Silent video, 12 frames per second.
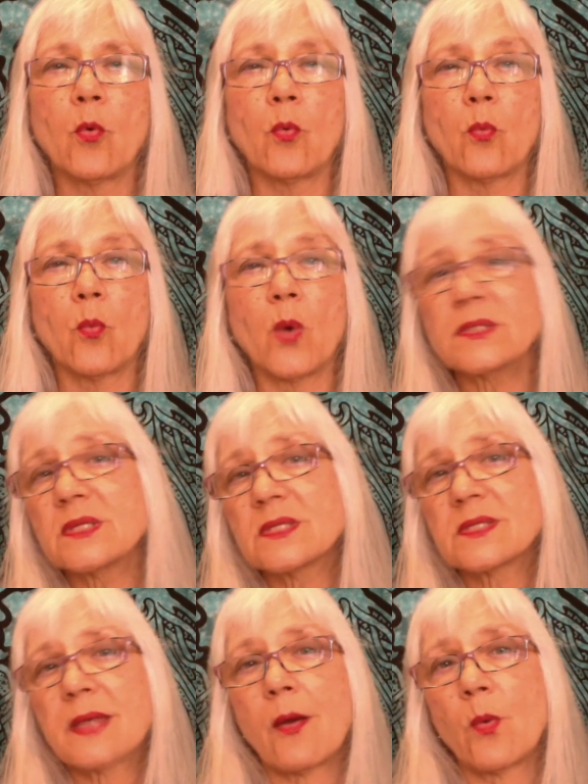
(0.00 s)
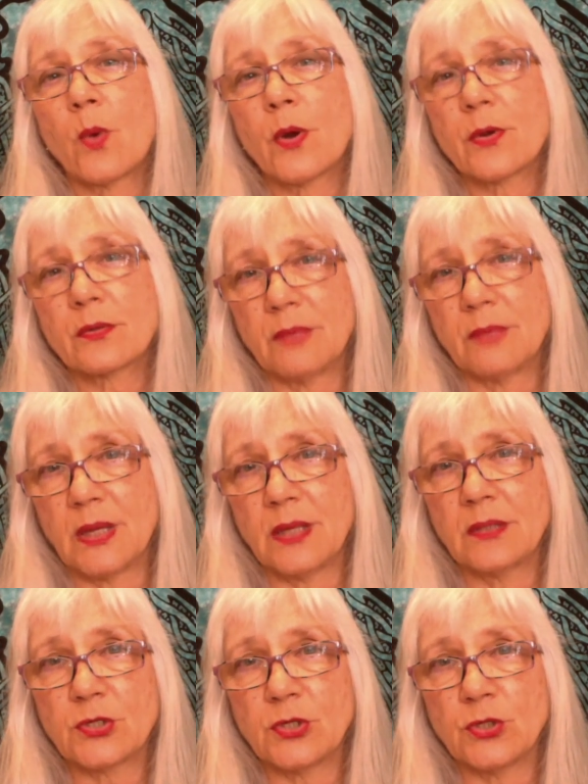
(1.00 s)
What does that word mean
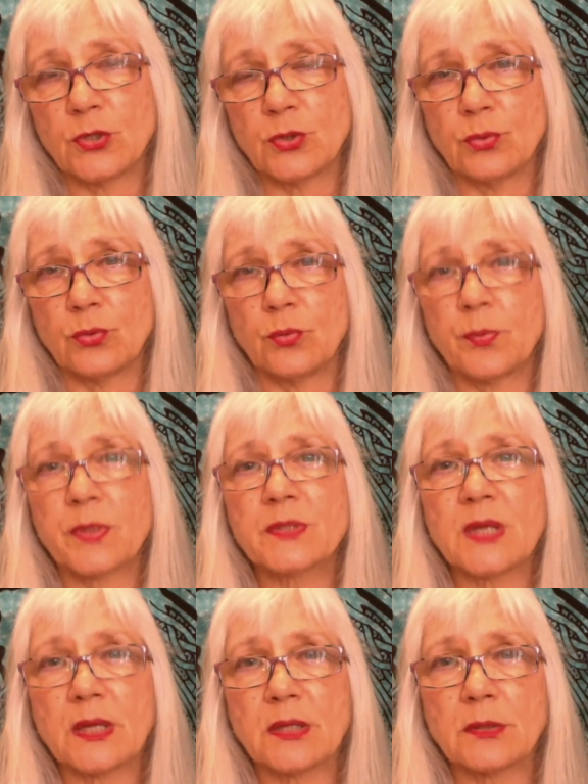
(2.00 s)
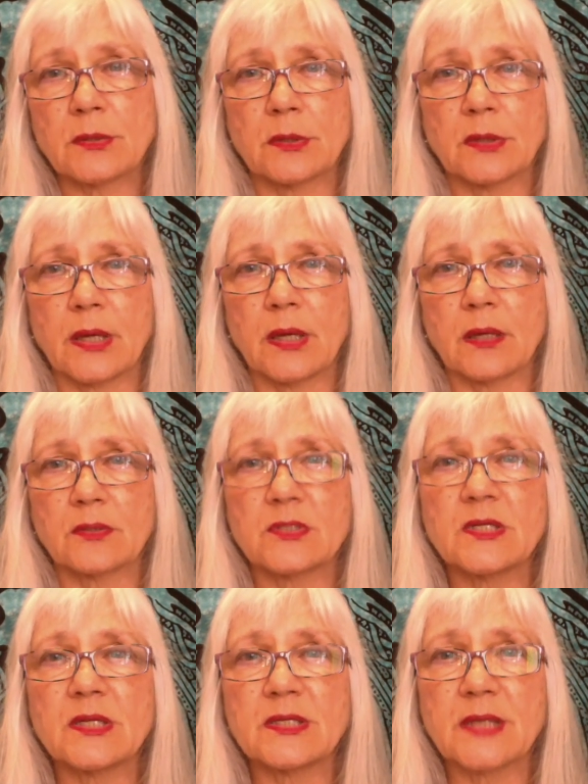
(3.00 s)
to you, particularly
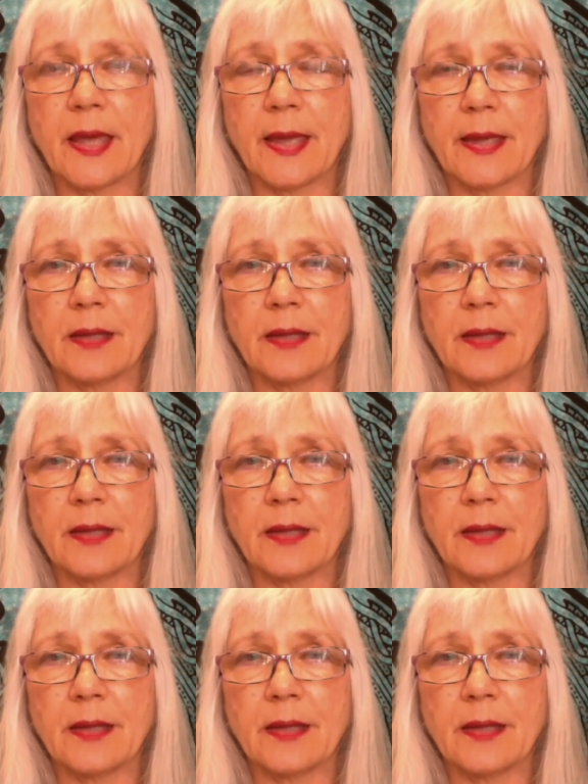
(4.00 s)
today?